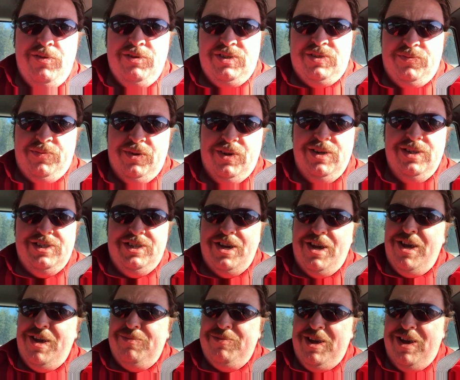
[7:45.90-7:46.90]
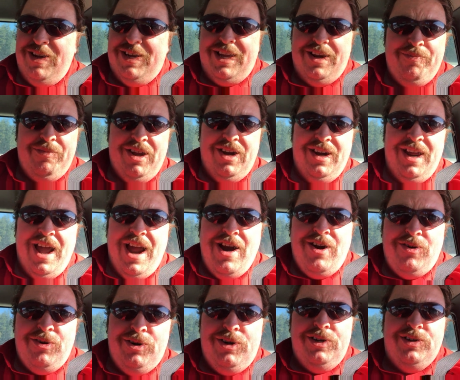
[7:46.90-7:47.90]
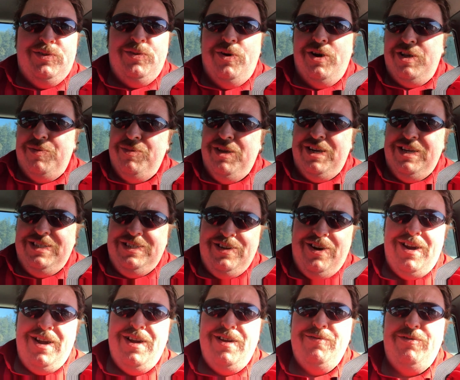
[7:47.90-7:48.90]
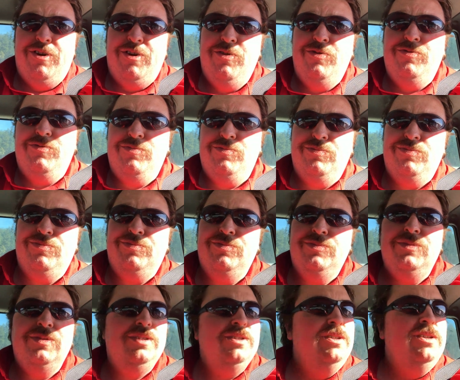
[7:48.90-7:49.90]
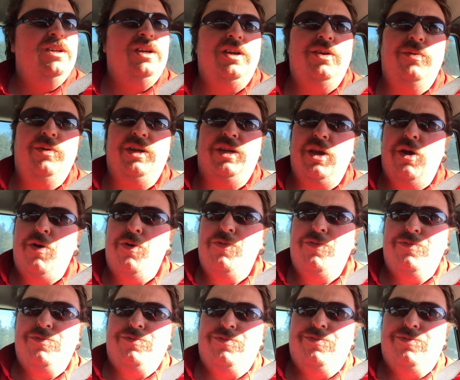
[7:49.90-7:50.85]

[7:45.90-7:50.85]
was a fun job. Now I got about an hour and 20 minute drive home. Here we go.